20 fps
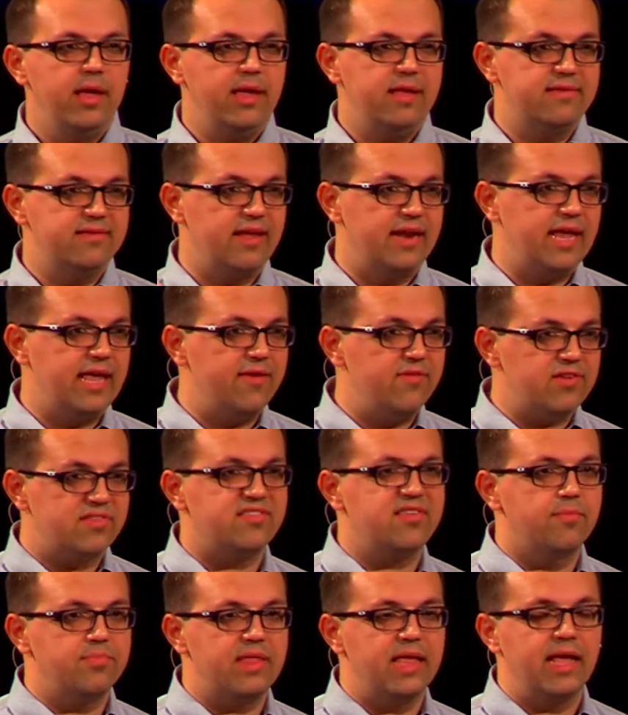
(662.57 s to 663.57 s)
He's going to give us
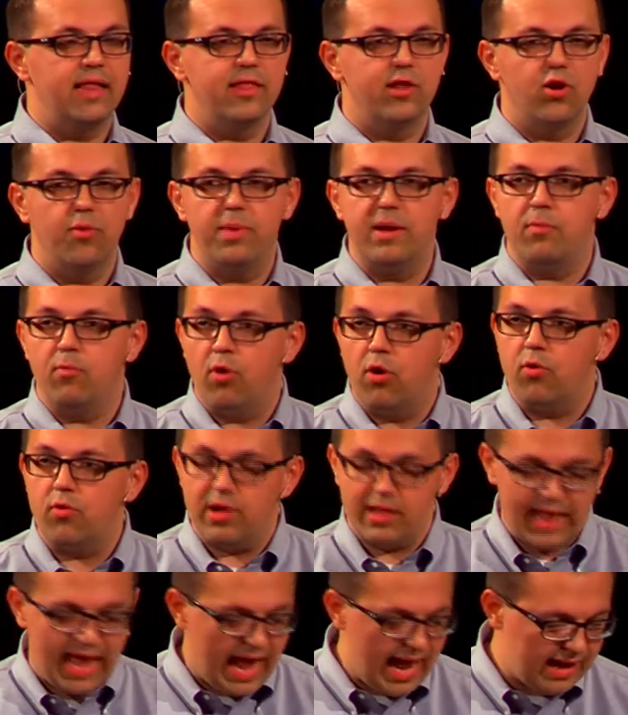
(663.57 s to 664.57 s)
something a little bit more
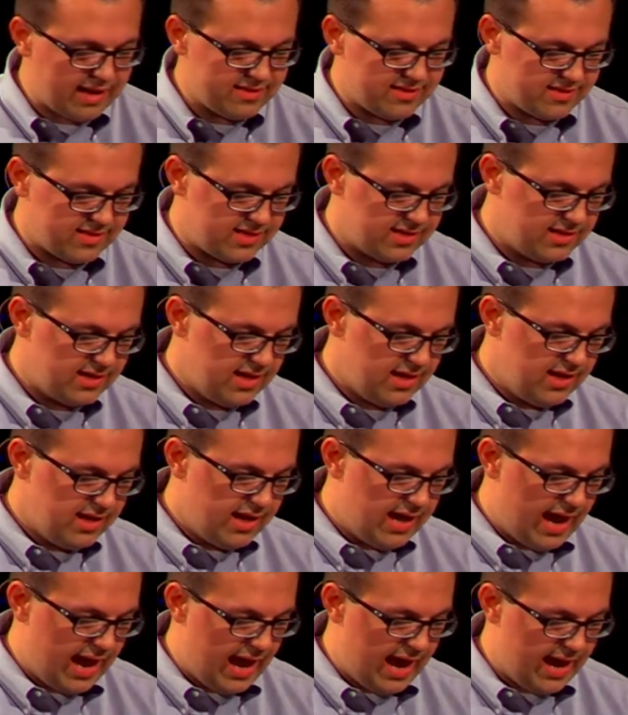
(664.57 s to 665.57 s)
relaxed
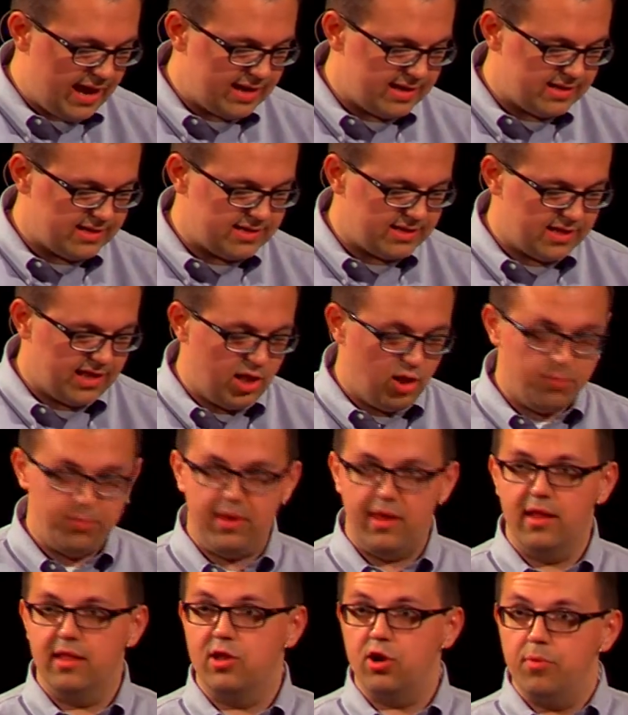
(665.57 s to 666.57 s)
and he'll
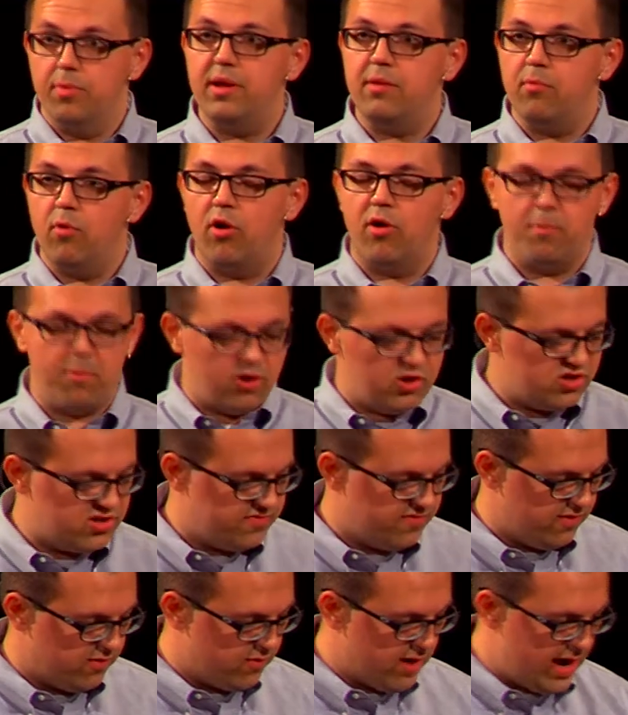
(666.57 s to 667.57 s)
be a little bit more
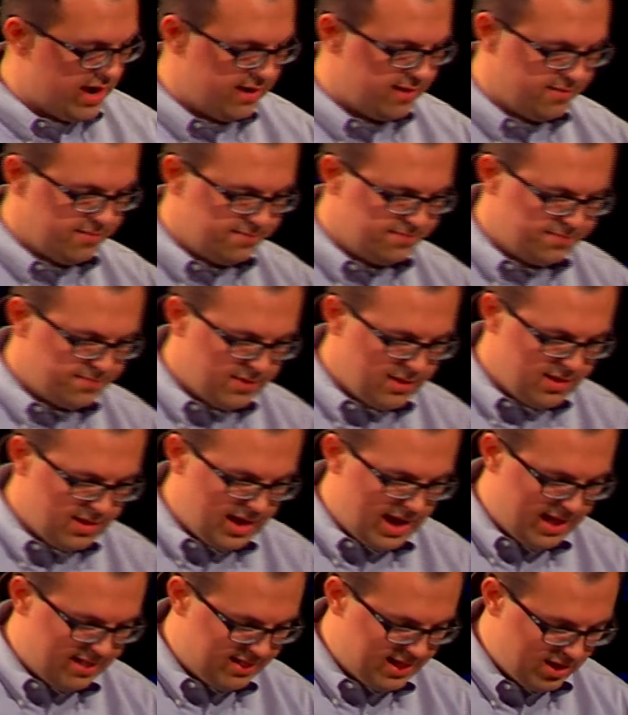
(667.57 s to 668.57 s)
merciful, right?
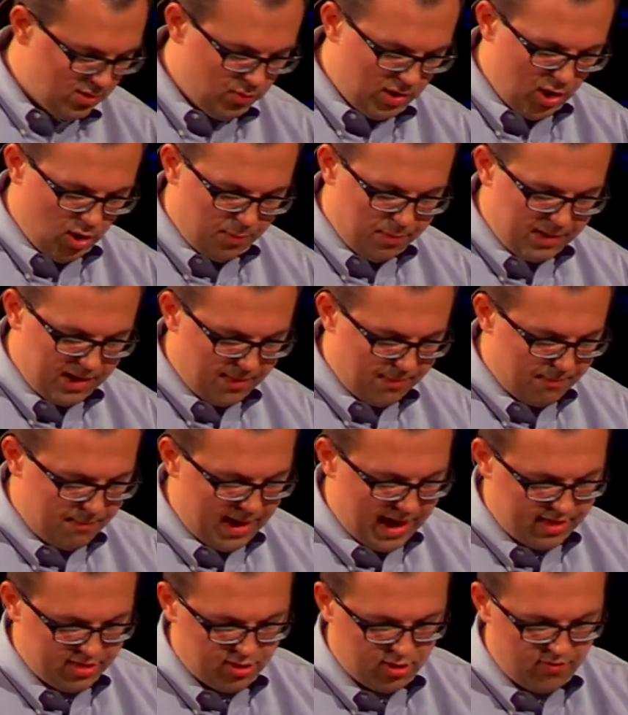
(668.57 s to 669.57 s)
And then we open up
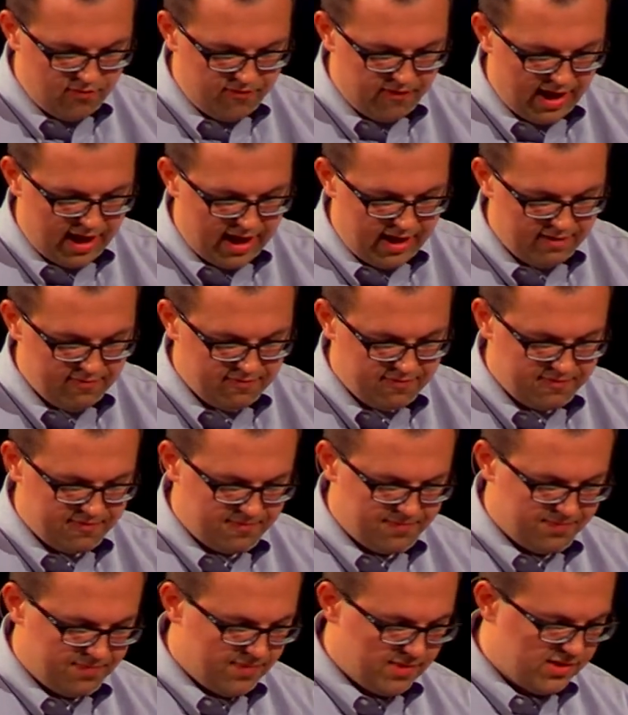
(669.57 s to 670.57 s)
Matthew
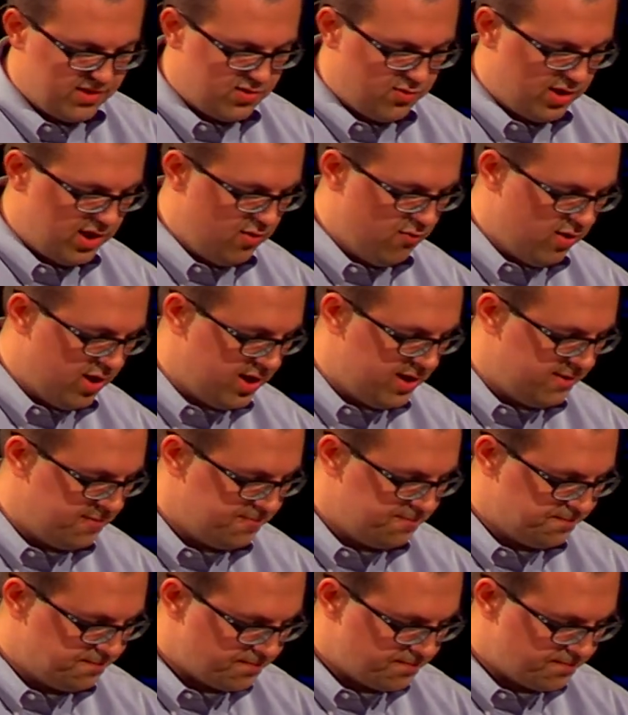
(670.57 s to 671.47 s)
5:21.